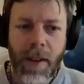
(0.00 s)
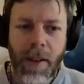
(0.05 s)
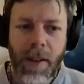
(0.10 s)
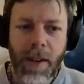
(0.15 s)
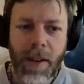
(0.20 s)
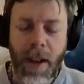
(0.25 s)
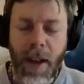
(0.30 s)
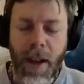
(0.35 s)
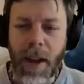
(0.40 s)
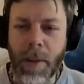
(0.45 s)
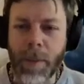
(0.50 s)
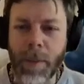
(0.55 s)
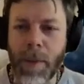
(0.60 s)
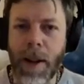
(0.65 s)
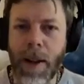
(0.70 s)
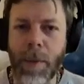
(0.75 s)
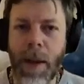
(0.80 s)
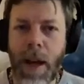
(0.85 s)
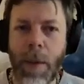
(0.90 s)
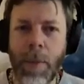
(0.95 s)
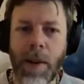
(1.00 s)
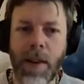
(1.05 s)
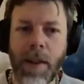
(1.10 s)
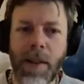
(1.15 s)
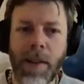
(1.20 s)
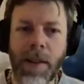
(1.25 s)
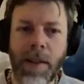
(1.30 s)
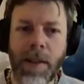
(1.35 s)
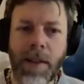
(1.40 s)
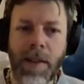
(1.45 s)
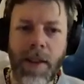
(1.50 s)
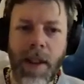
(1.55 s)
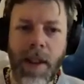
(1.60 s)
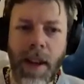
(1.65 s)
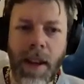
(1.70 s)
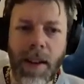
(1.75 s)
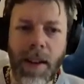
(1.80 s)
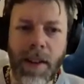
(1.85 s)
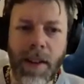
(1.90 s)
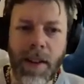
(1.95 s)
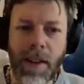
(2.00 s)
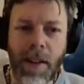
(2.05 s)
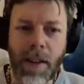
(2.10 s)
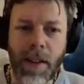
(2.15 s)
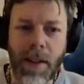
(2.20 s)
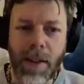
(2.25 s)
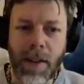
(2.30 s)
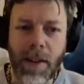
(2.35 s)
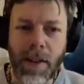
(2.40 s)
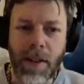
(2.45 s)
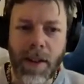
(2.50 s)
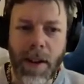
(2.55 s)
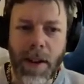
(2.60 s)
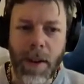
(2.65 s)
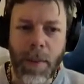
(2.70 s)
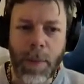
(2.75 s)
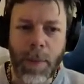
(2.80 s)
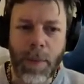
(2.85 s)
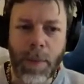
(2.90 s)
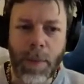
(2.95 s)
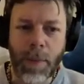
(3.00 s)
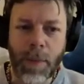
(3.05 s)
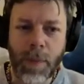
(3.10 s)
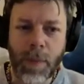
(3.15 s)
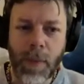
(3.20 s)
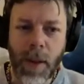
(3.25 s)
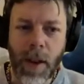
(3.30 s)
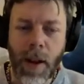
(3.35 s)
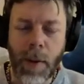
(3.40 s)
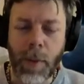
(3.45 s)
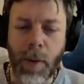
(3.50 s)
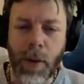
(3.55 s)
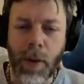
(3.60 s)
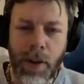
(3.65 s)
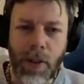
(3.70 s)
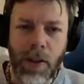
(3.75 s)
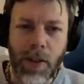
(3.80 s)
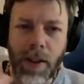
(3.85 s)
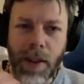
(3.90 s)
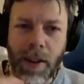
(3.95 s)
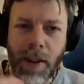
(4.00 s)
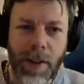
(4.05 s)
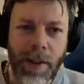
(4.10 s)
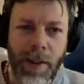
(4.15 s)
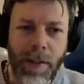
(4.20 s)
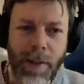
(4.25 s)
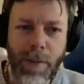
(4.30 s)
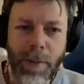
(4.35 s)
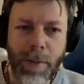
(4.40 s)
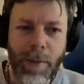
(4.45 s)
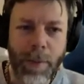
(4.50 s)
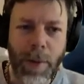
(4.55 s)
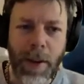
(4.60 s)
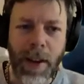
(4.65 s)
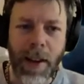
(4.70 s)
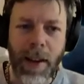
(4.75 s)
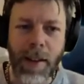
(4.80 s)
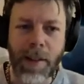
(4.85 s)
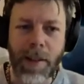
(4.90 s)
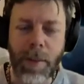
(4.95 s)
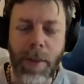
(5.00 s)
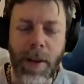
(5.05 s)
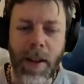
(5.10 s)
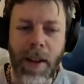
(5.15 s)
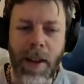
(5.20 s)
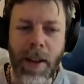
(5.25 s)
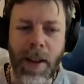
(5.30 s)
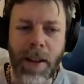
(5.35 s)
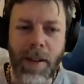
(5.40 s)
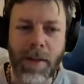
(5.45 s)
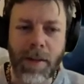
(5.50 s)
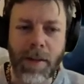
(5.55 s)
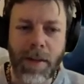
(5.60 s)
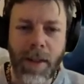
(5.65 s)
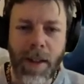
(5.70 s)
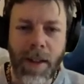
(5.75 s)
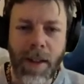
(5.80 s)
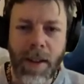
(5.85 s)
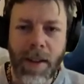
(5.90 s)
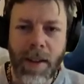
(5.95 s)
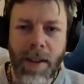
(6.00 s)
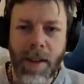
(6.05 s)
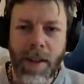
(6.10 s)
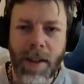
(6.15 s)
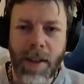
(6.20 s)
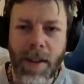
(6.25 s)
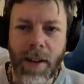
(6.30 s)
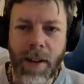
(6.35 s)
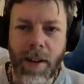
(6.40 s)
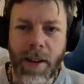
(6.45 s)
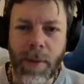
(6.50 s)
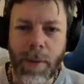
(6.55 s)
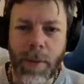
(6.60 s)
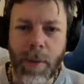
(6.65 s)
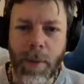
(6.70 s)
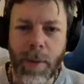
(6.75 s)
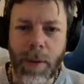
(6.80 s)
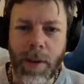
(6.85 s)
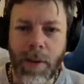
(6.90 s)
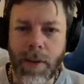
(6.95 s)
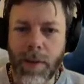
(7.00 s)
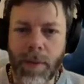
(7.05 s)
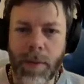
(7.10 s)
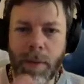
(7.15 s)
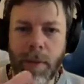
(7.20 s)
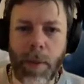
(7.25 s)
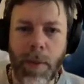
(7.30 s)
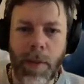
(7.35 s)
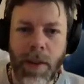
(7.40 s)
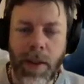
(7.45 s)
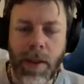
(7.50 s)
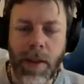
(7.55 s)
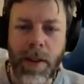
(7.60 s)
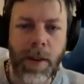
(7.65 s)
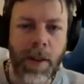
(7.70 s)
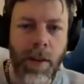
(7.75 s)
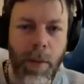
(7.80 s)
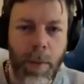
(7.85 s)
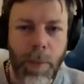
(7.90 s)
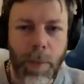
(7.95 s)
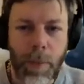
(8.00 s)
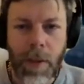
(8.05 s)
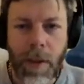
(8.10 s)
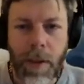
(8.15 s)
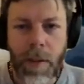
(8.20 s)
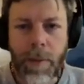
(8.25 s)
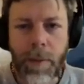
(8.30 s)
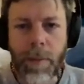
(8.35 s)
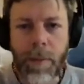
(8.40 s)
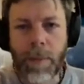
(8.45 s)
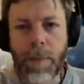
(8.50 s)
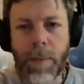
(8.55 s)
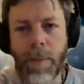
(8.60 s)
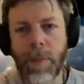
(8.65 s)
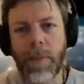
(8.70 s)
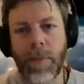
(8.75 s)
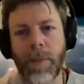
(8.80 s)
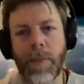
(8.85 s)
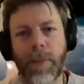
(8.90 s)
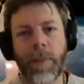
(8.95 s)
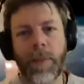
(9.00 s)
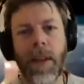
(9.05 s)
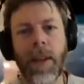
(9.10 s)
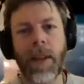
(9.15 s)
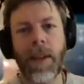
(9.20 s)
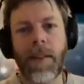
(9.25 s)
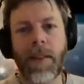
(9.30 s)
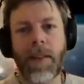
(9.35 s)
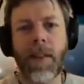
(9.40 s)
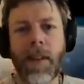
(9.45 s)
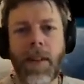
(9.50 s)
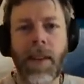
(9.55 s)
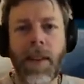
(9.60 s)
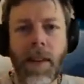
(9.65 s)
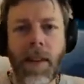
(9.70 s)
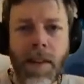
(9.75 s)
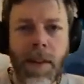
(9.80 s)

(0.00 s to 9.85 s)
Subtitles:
I'm happy to stand, although I'm more interested in picking somebody that will best represent the group than me necessarily.